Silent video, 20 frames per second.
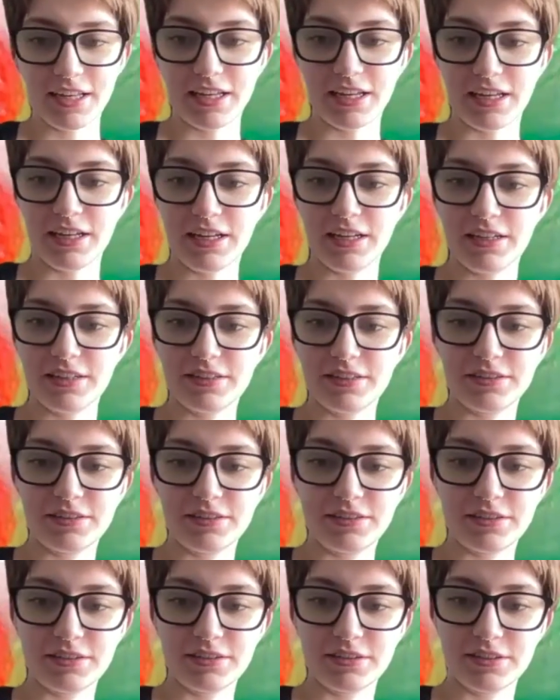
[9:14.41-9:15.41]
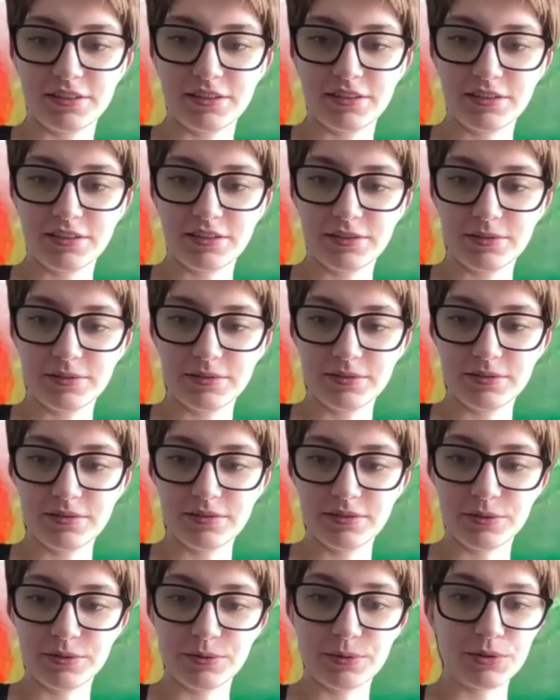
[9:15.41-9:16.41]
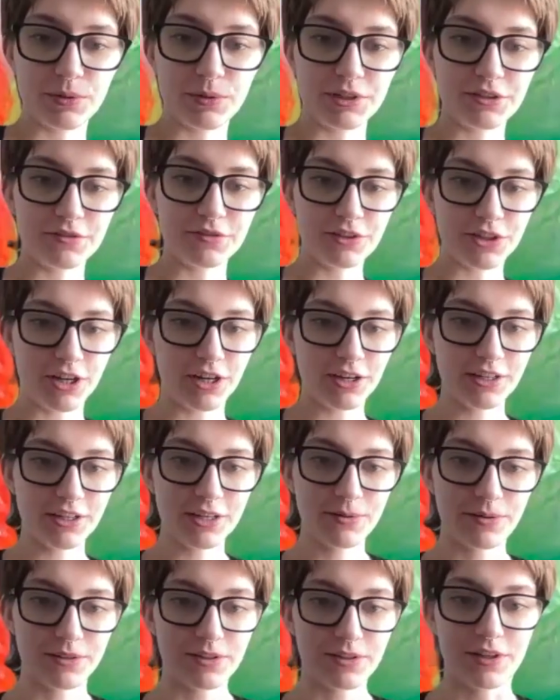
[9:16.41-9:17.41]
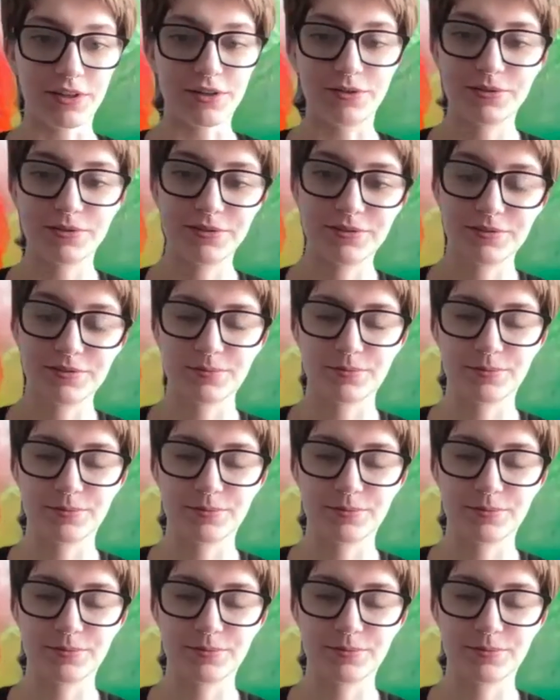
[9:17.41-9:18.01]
And it was wonderful talking with you.